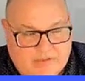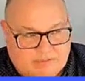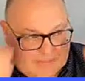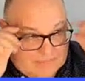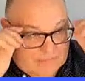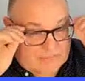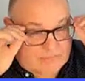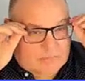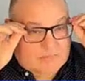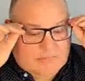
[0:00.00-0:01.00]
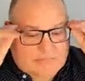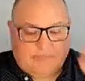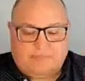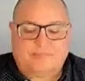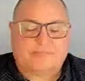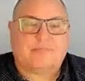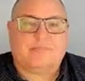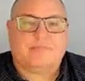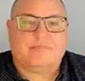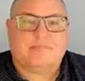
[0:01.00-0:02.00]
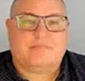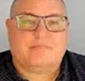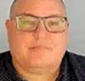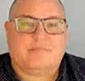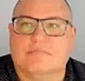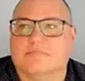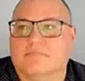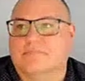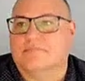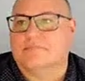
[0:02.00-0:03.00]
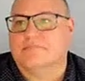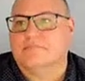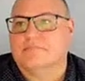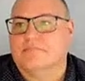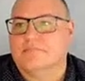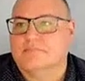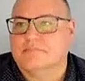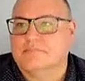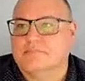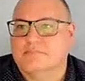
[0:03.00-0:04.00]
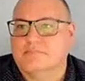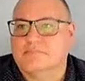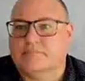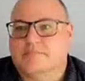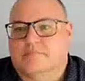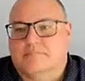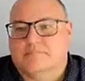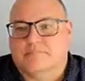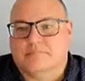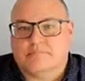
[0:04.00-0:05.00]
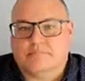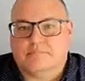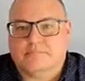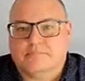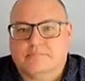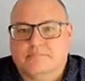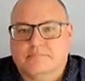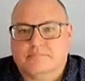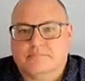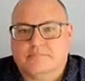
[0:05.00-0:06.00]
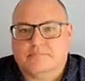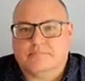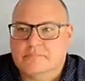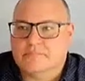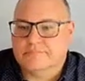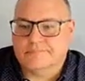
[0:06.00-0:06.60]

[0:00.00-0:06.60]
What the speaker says: No words are spoken by the person on screen.